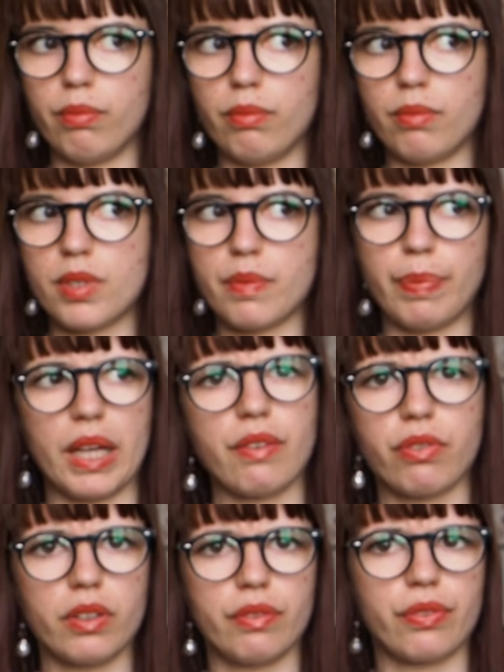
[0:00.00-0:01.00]
split
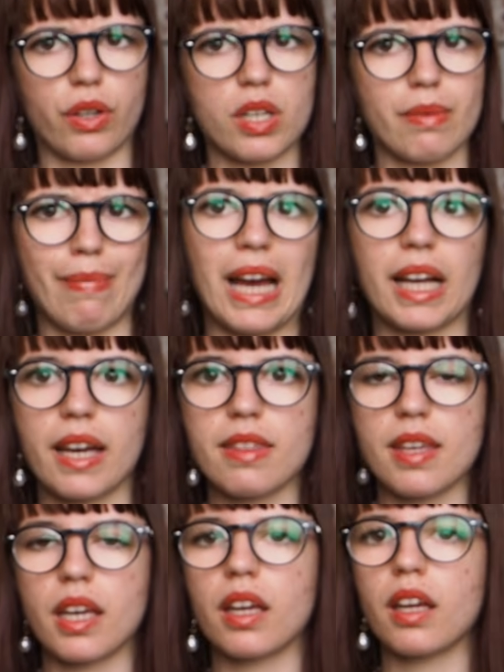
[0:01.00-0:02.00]
for front and back, I
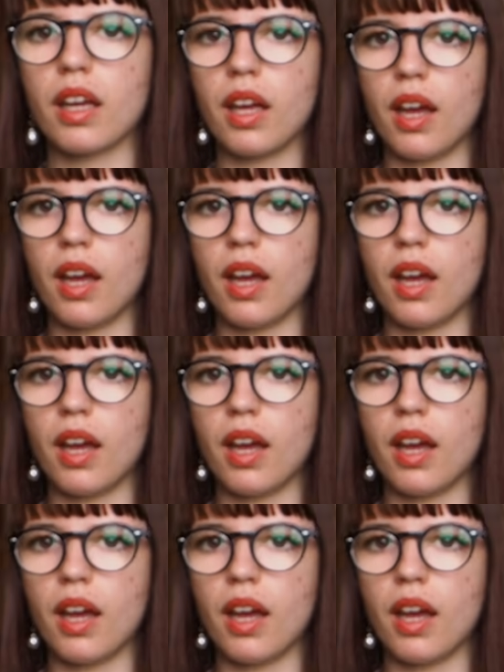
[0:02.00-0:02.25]
think.